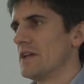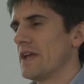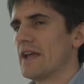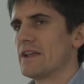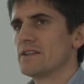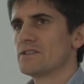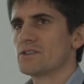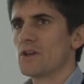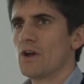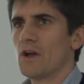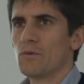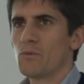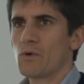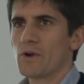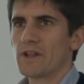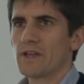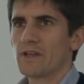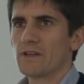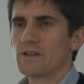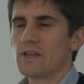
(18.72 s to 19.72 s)
And so I
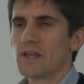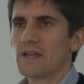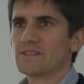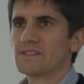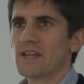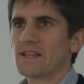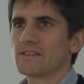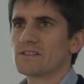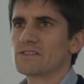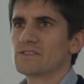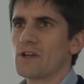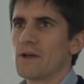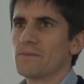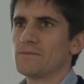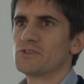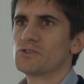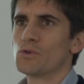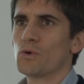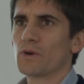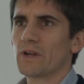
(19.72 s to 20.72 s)
want to take this time
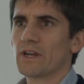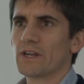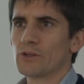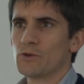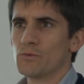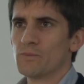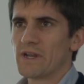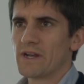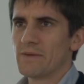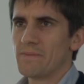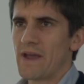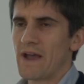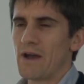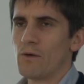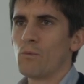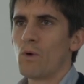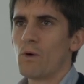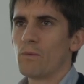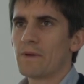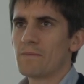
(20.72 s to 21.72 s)
to talk a little bit about
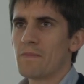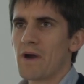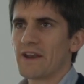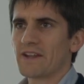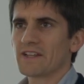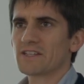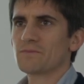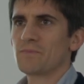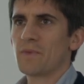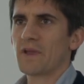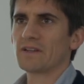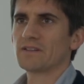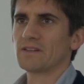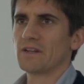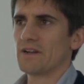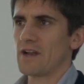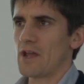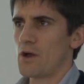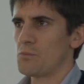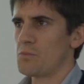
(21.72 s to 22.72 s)
what we might expect in
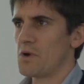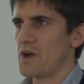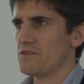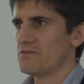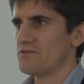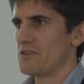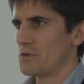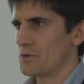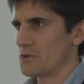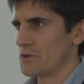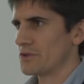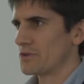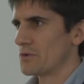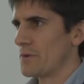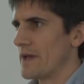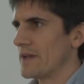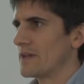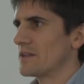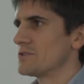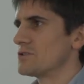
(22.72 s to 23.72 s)
an alpine fault
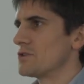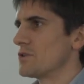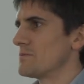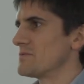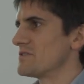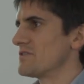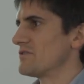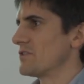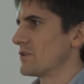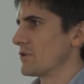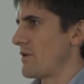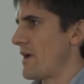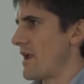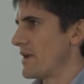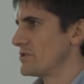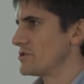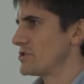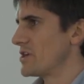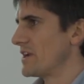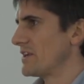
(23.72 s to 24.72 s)
earthquake in terms of the
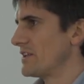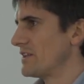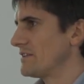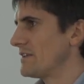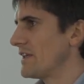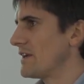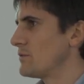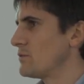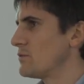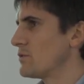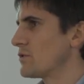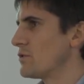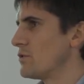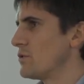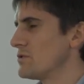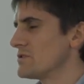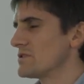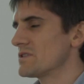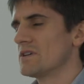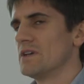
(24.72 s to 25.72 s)
ground shaking that it will
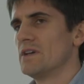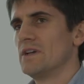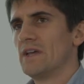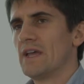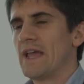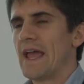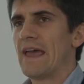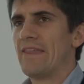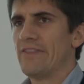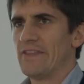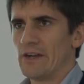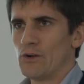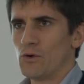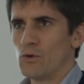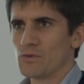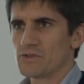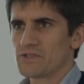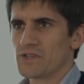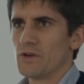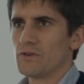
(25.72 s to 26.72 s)
cause, and then
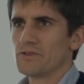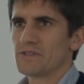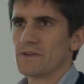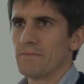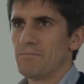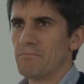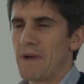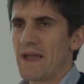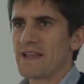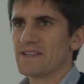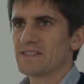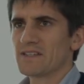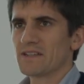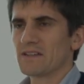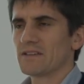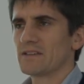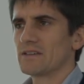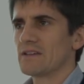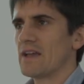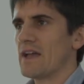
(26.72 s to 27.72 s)
also some
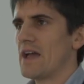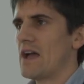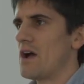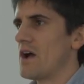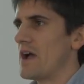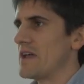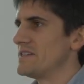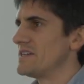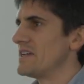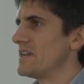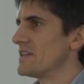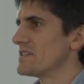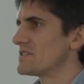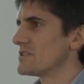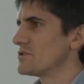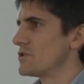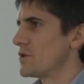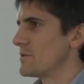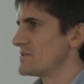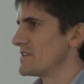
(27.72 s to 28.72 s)
basic ideas
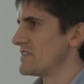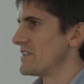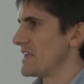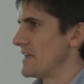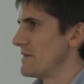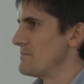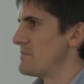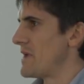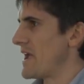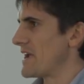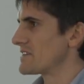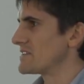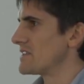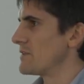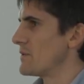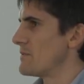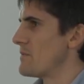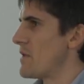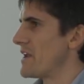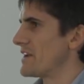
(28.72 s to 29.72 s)
in terms of the impacts that
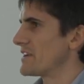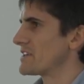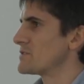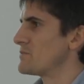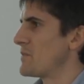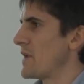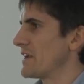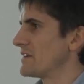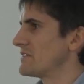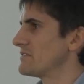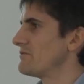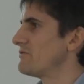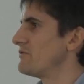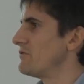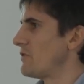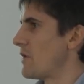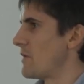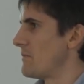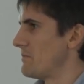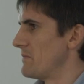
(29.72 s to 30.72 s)
we might expect
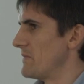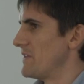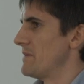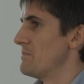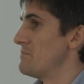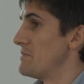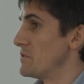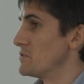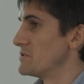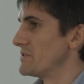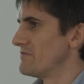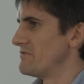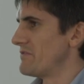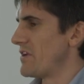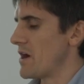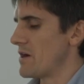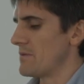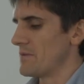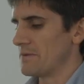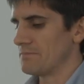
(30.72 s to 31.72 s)
from the built
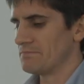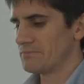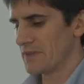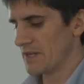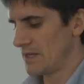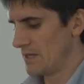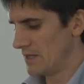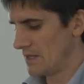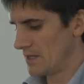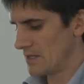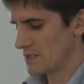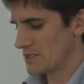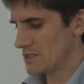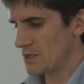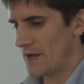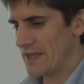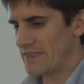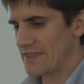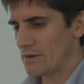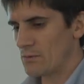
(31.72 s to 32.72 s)
environment.
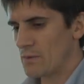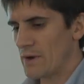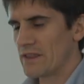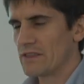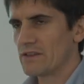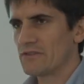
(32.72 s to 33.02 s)
So I think one of